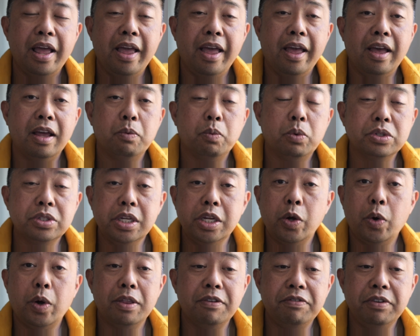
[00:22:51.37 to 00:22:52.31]
And we'll see
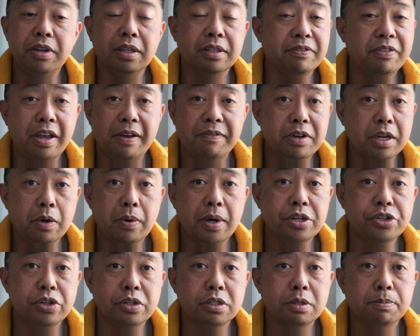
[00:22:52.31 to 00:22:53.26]
you on the field. If you have any
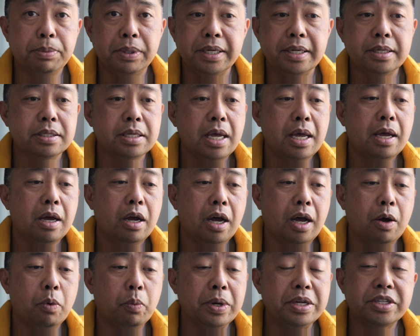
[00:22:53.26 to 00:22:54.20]
questions, please
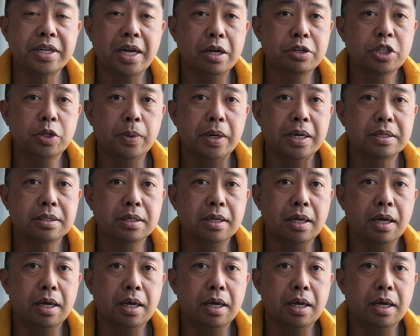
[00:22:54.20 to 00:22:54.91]
reach out to us,